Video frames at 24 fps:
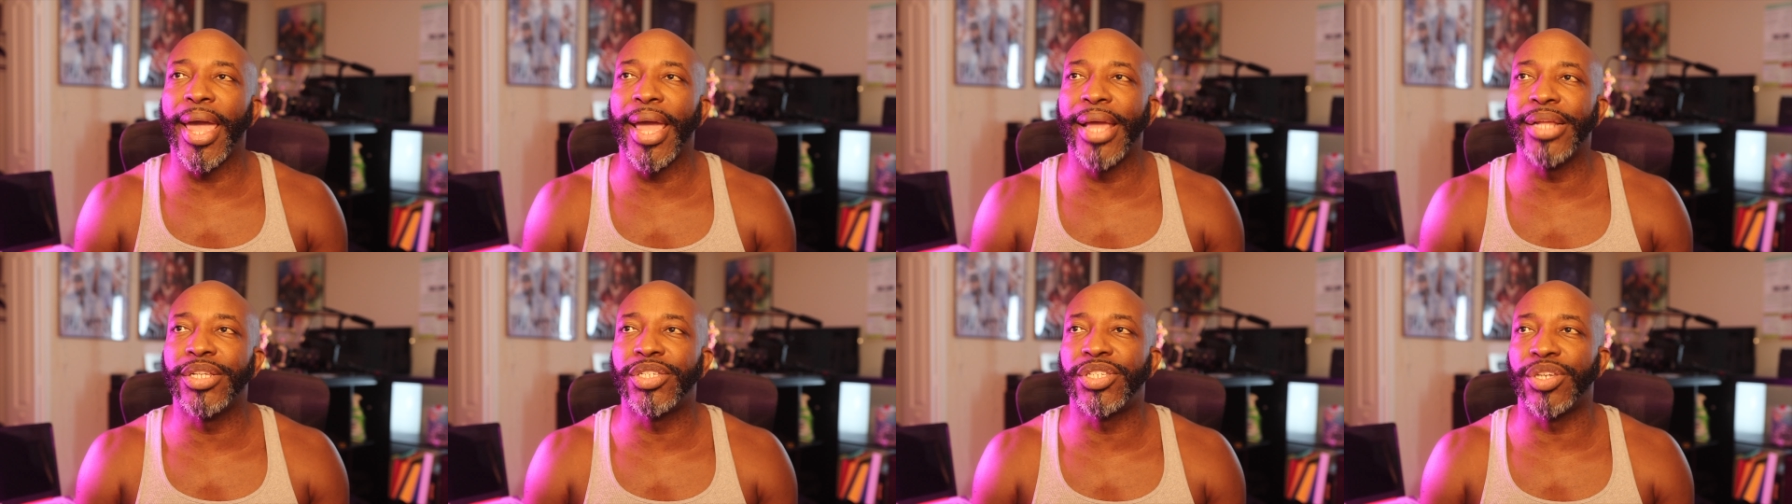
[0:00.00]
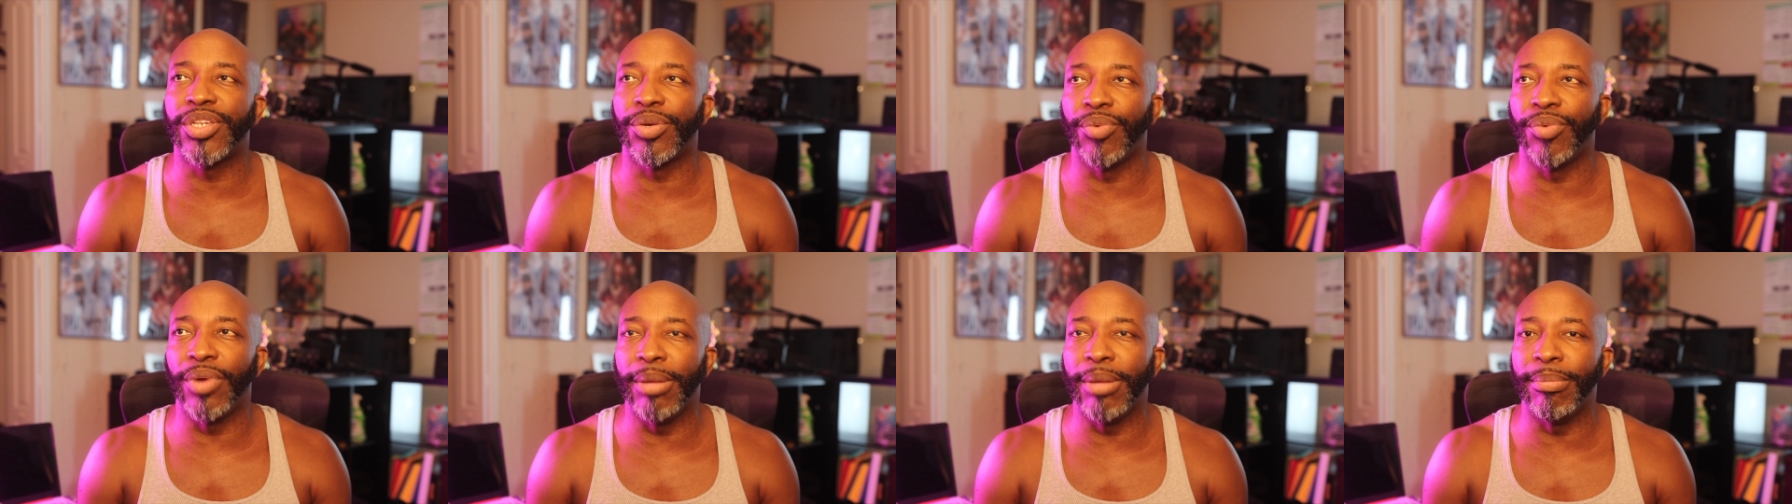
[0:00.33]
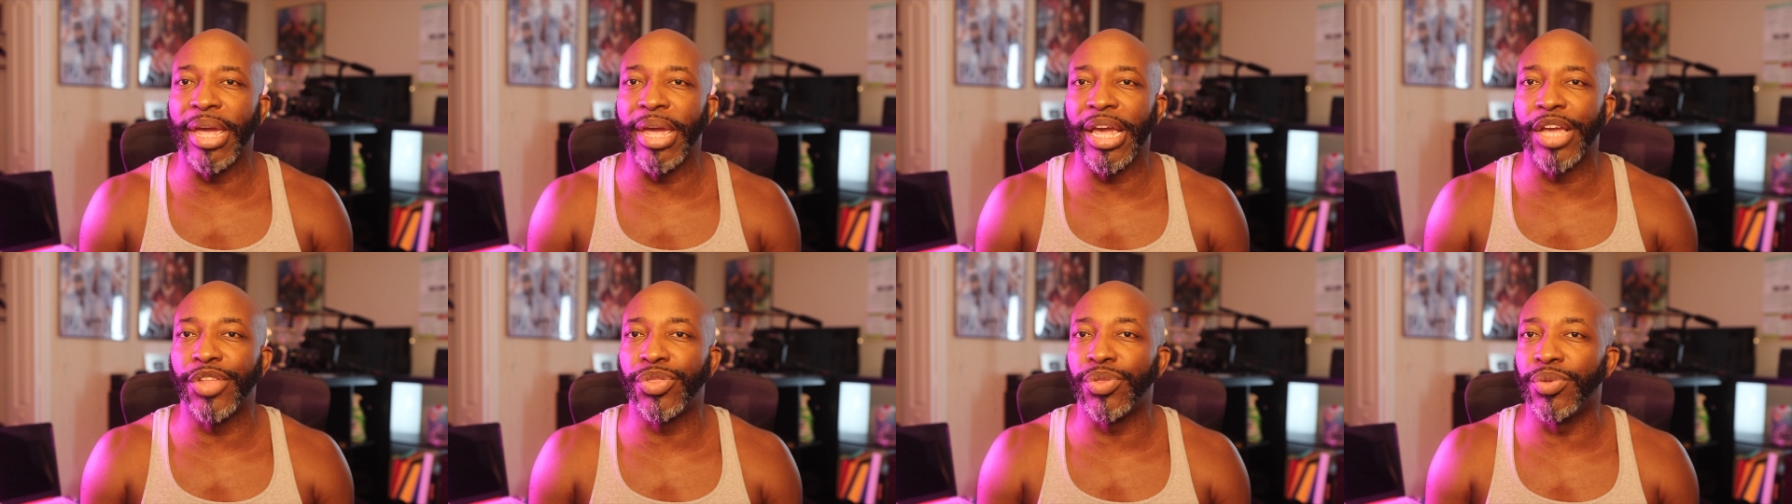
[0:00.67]
and Cirie
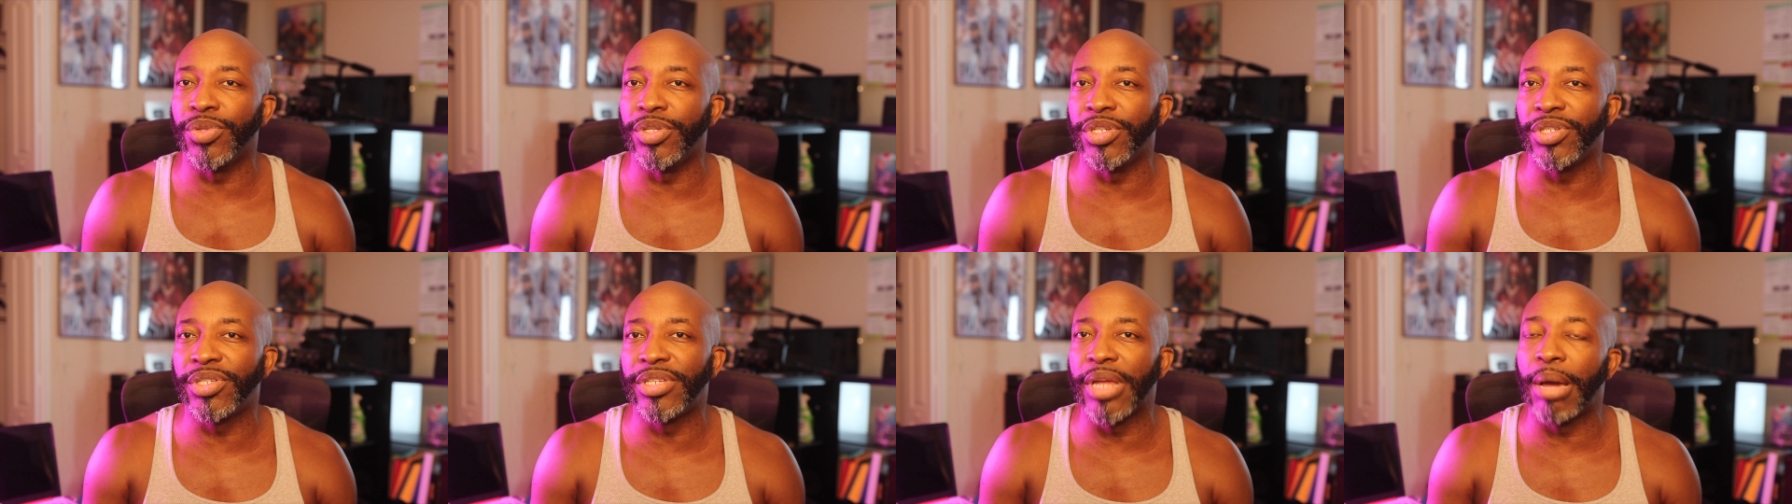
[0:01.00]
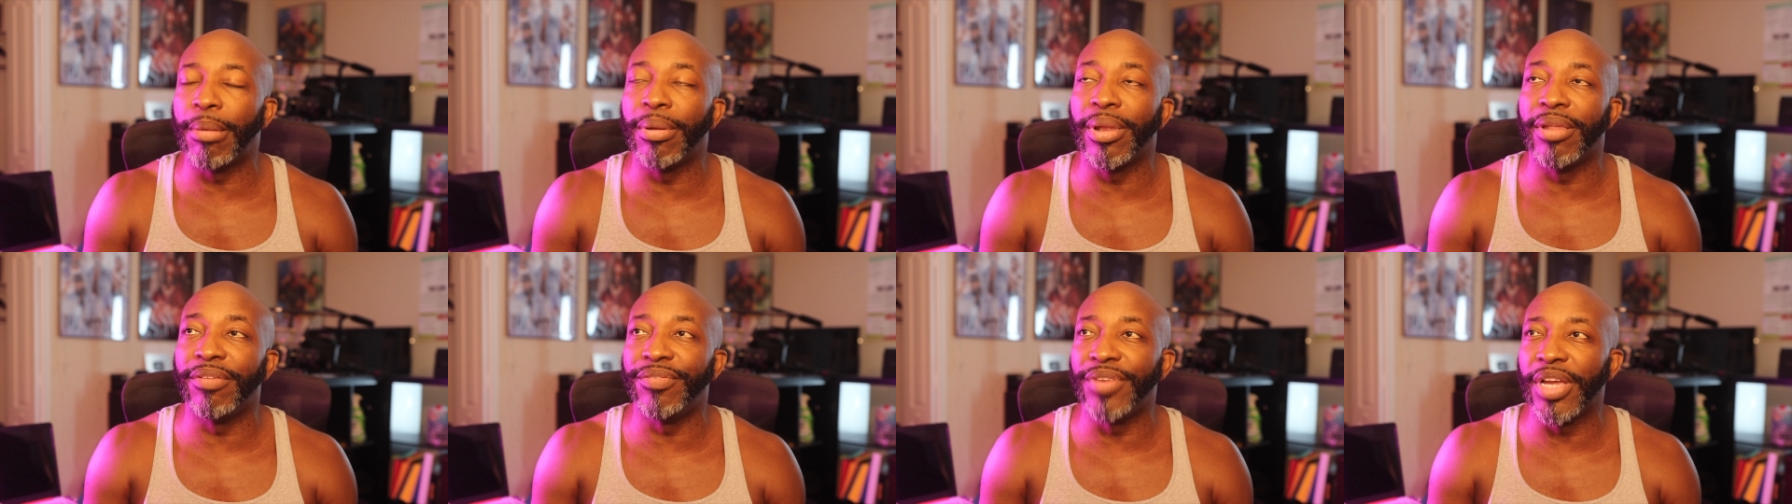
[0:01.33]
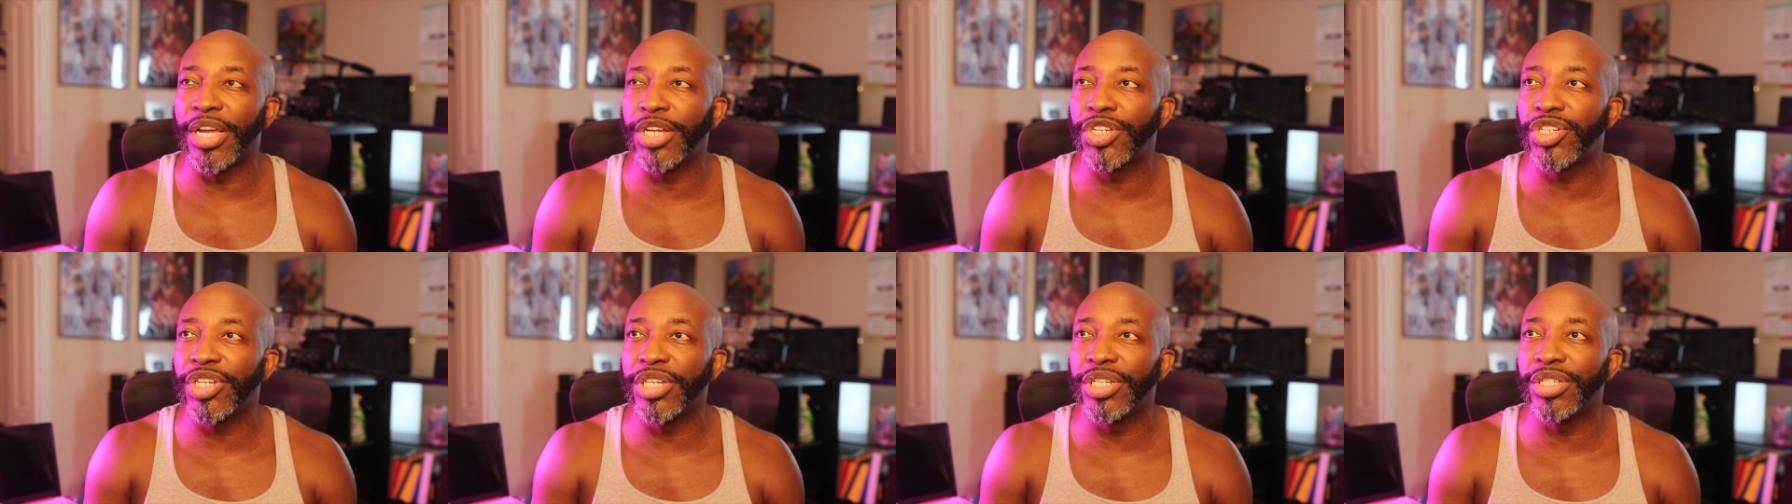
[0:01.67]
make it through this double
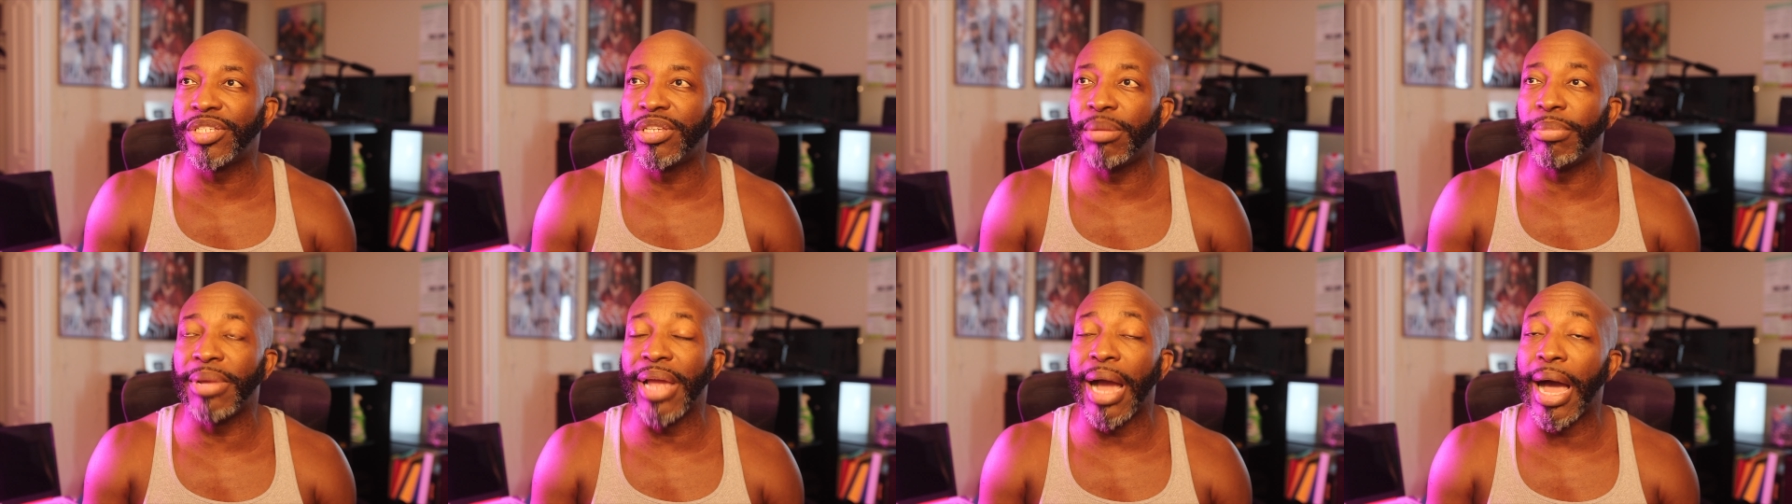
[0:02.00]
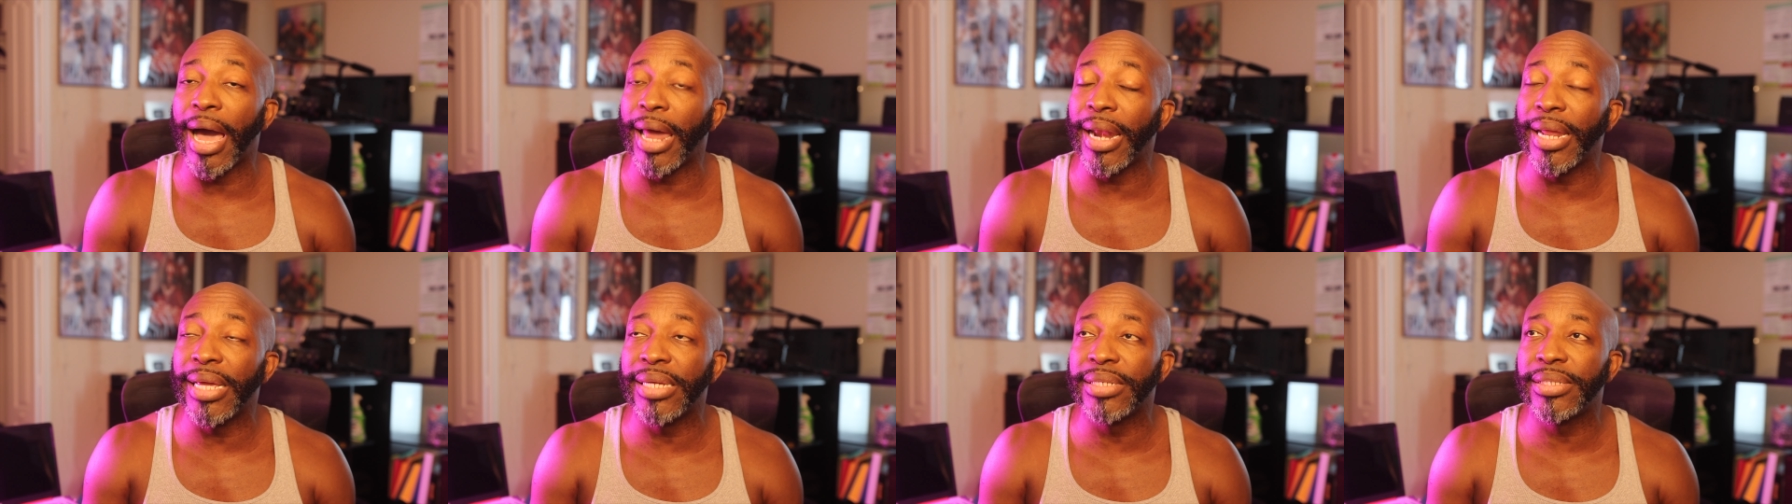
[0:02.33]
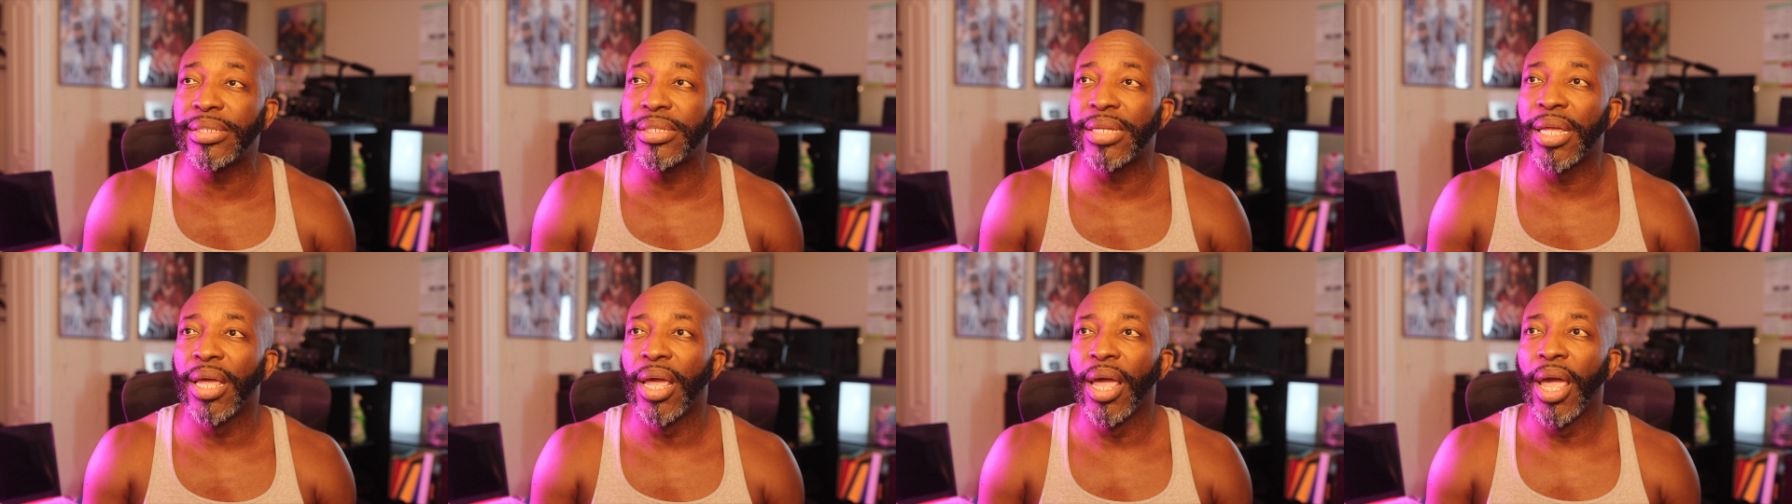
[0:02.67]
eviction, to be honest.